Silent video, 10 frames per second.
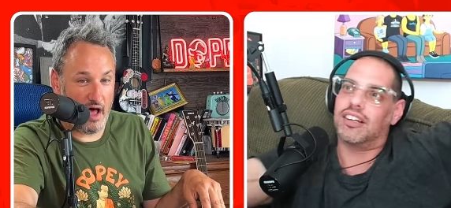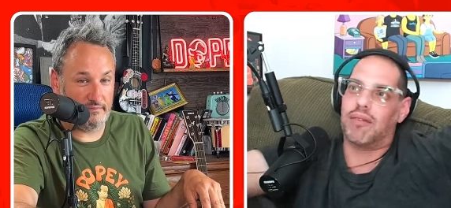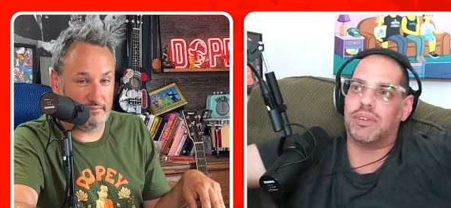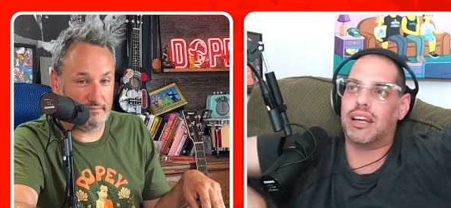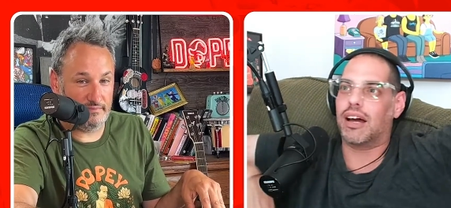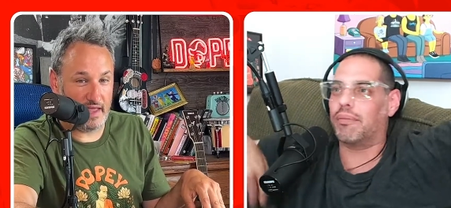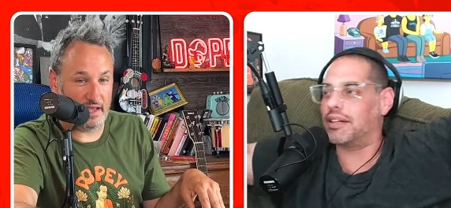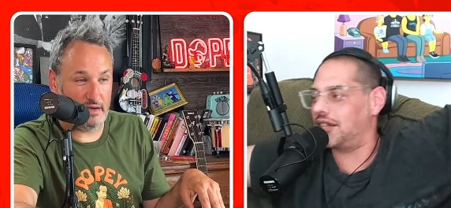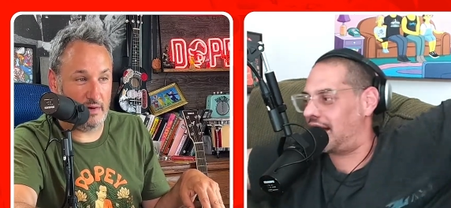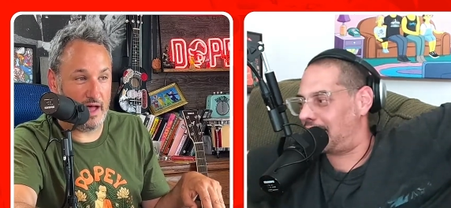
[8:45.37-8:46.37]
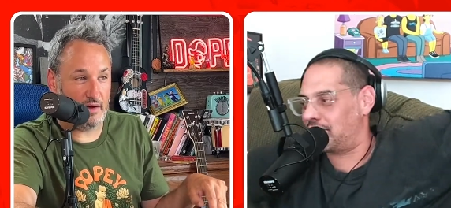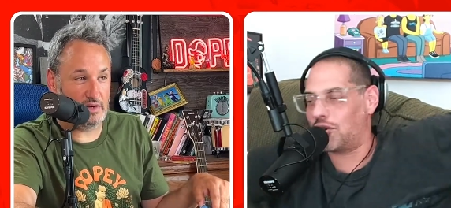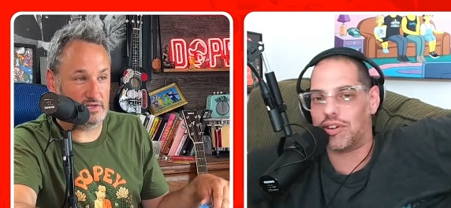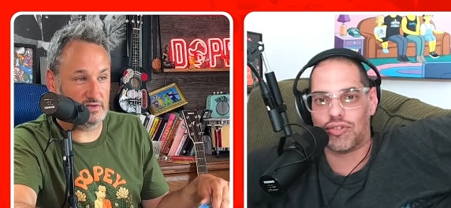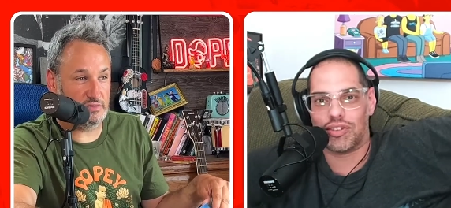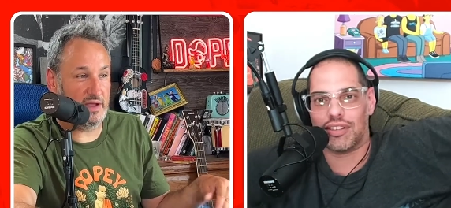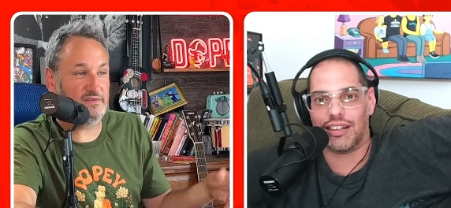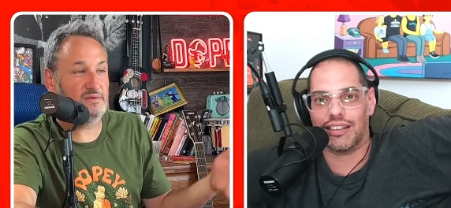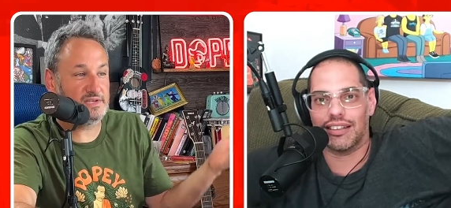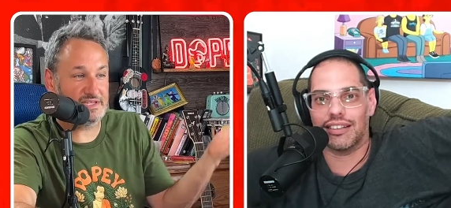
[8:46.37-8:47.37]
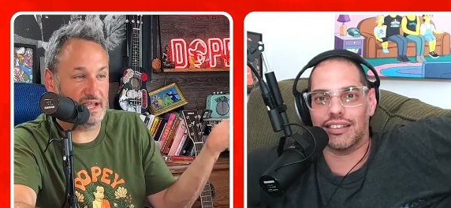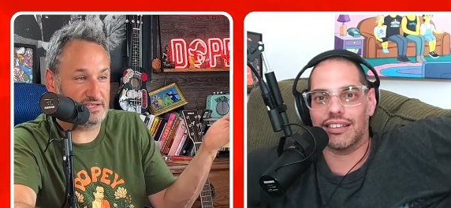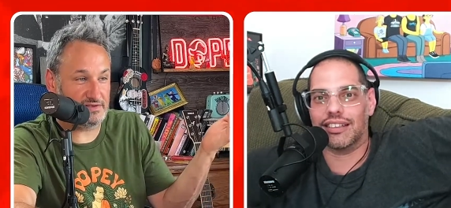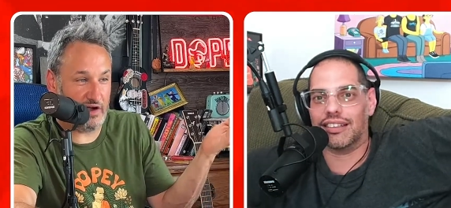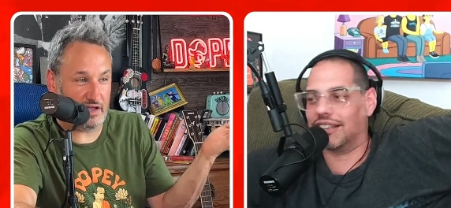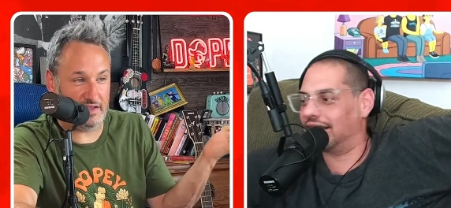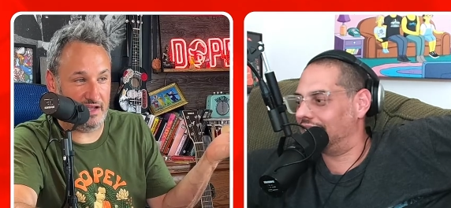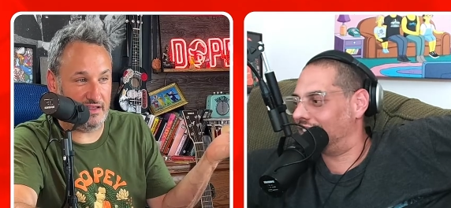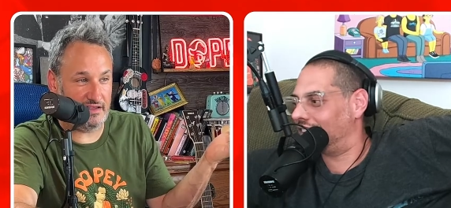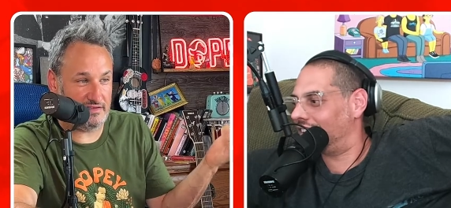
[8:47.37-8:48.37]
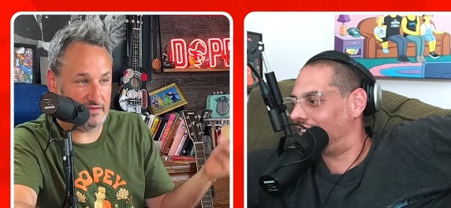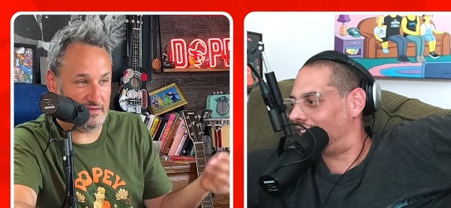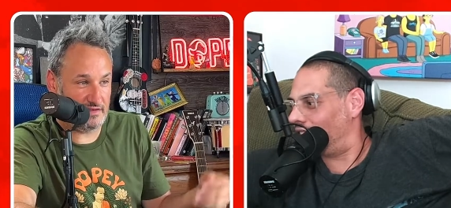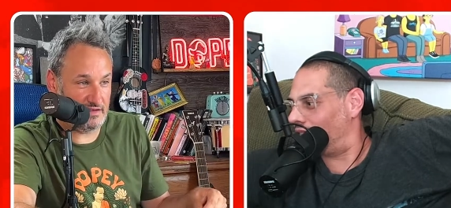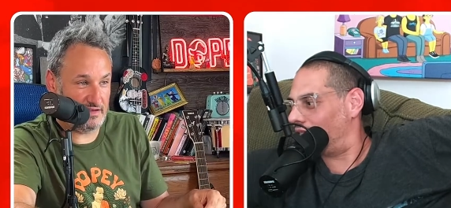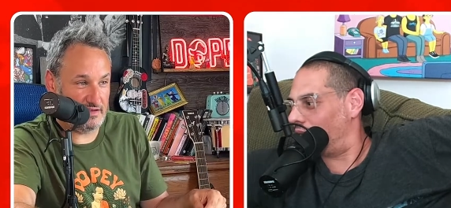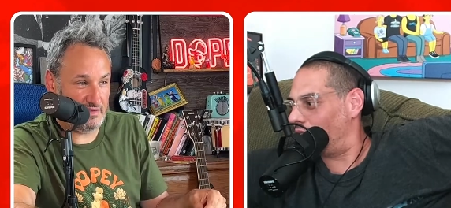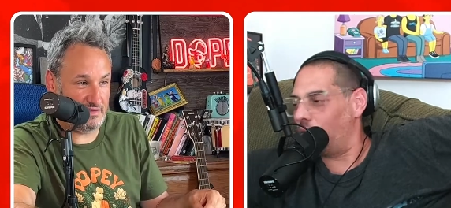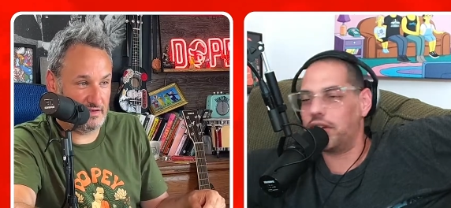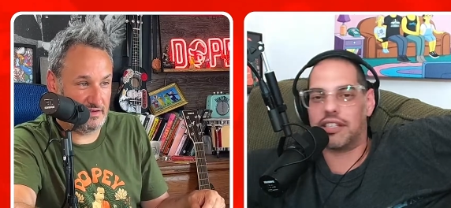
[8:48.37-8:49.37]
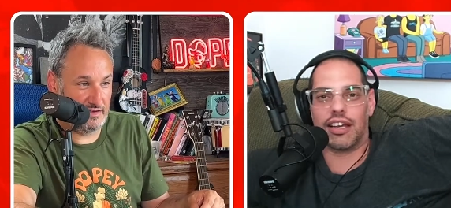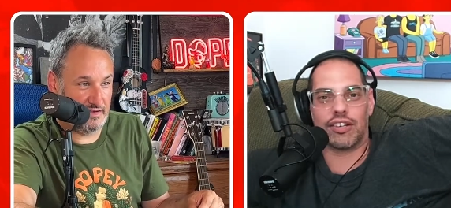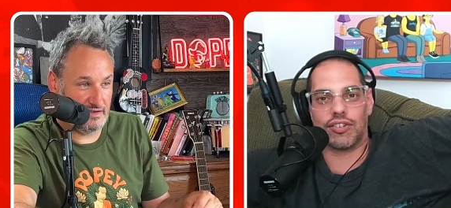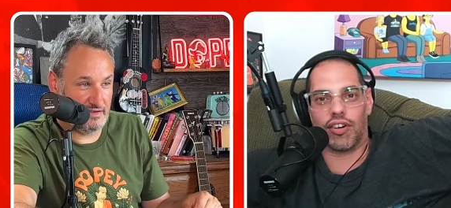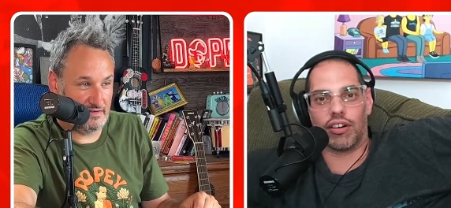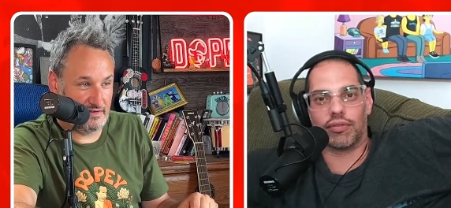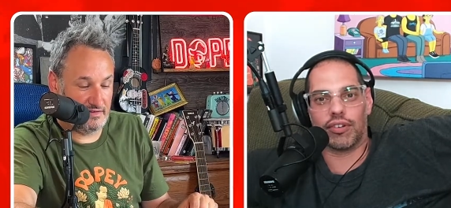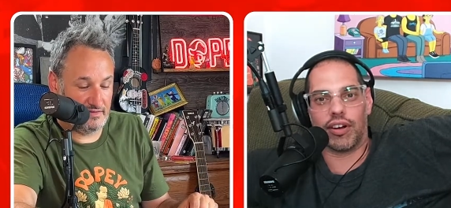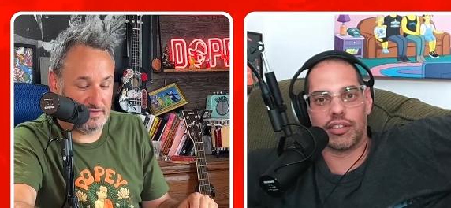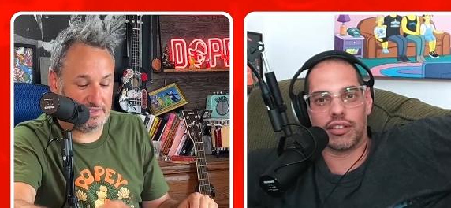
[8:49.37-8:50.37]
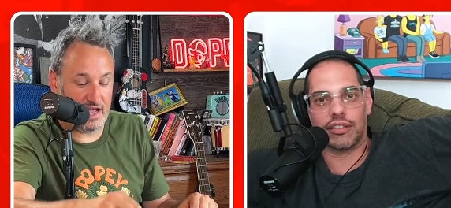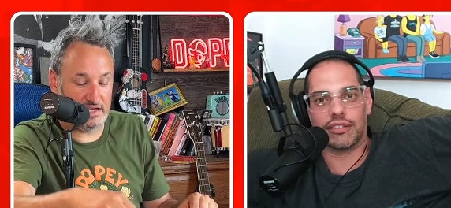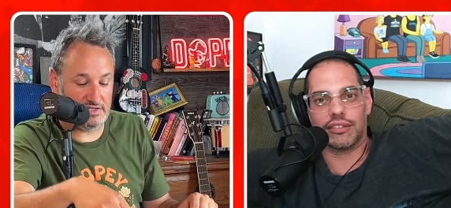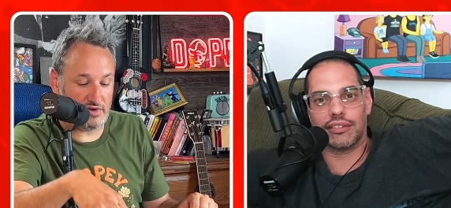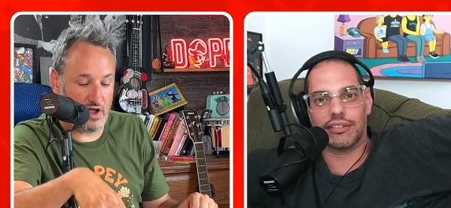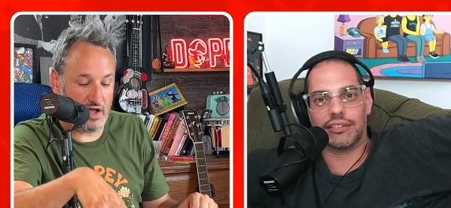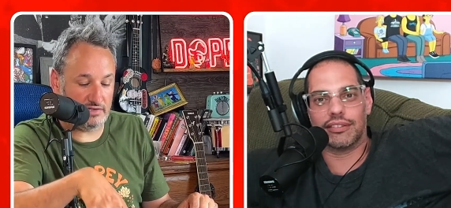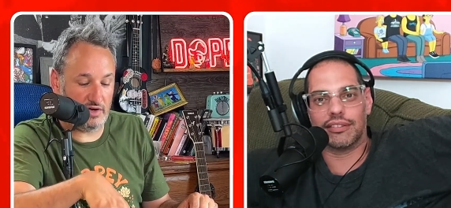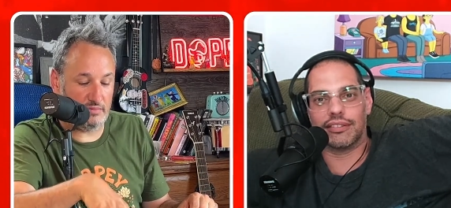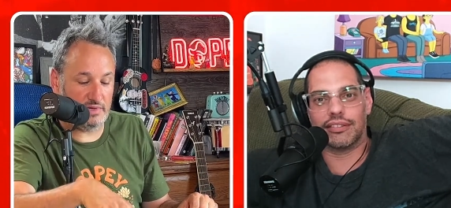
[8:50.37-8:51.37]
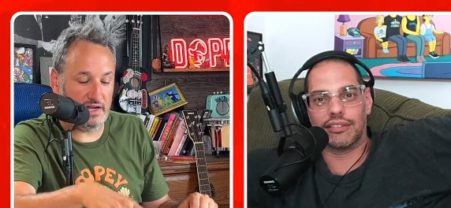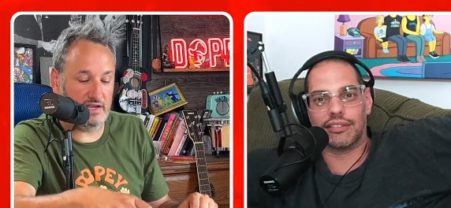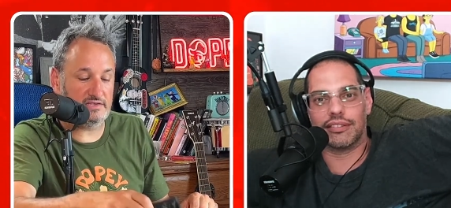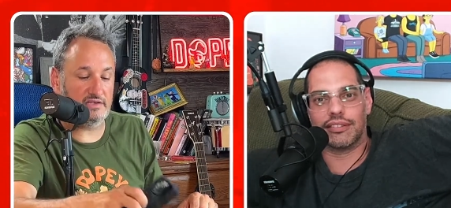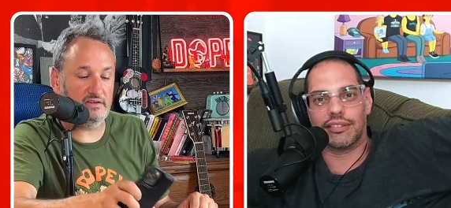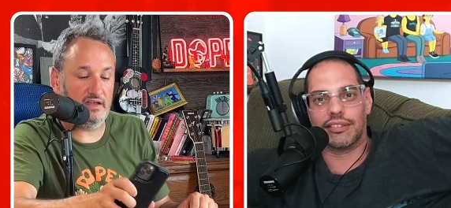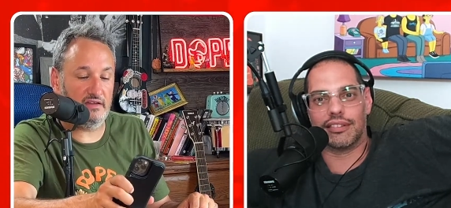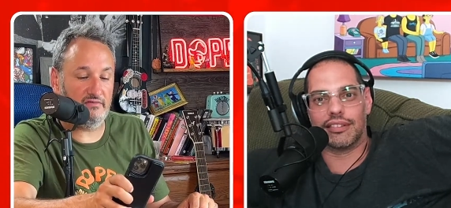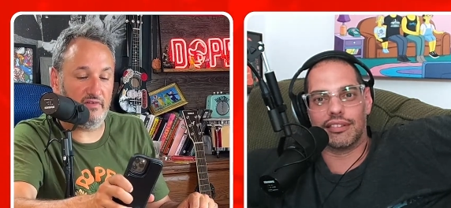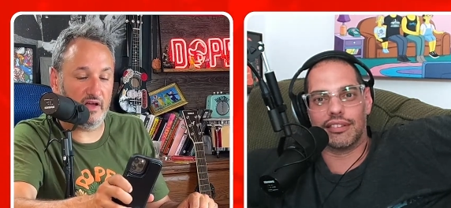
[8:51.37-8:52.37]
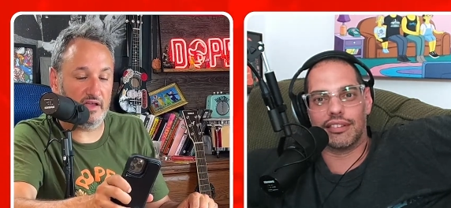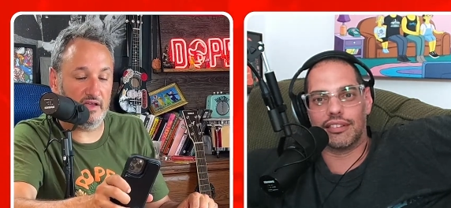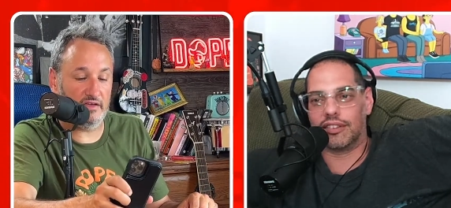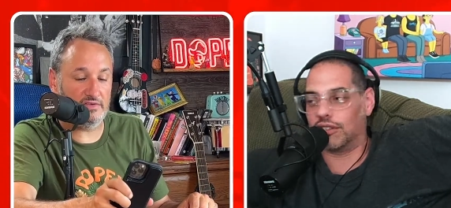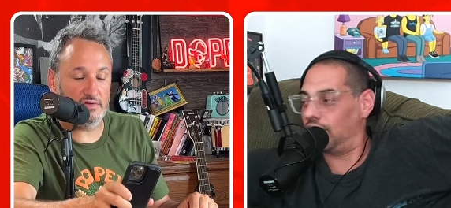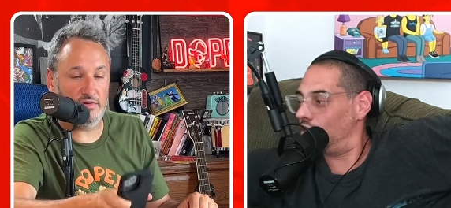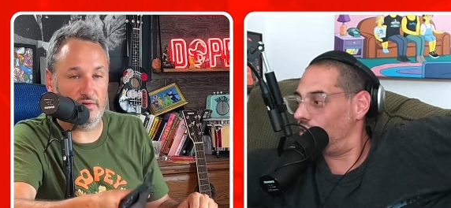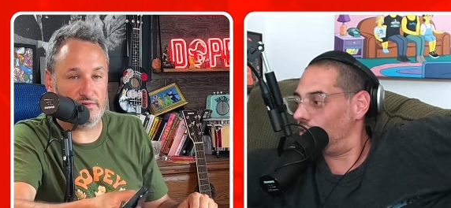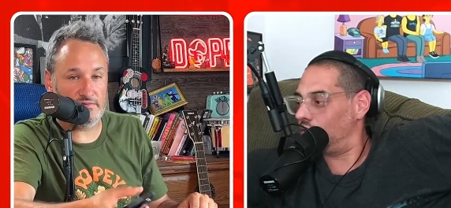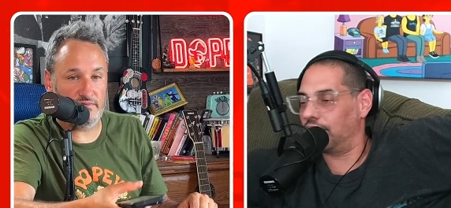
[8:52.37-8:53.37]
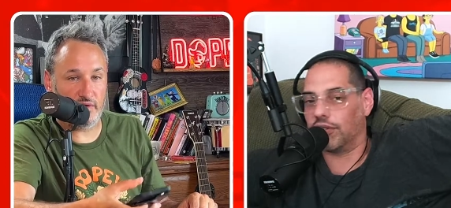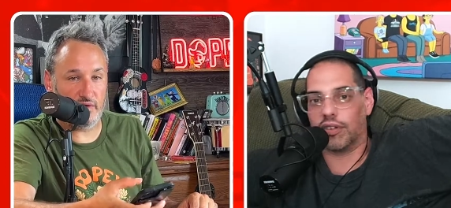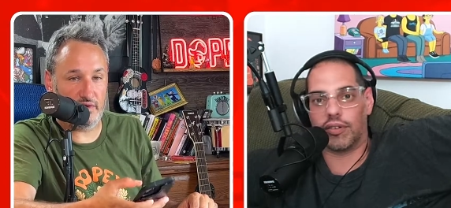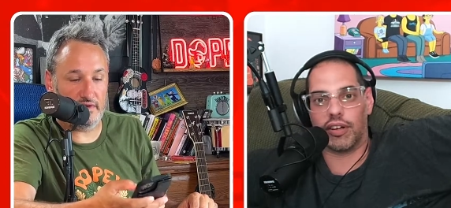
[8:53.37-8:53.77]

Speaker 1: Um, thank you, Howard. So do we have to do a stay strong at the end of this?
Speaker 2: Oh, we're always staying strong. Chris.
Speaker 1: Stay strong, Dopey Nation, and fucking toodles, toodles for, for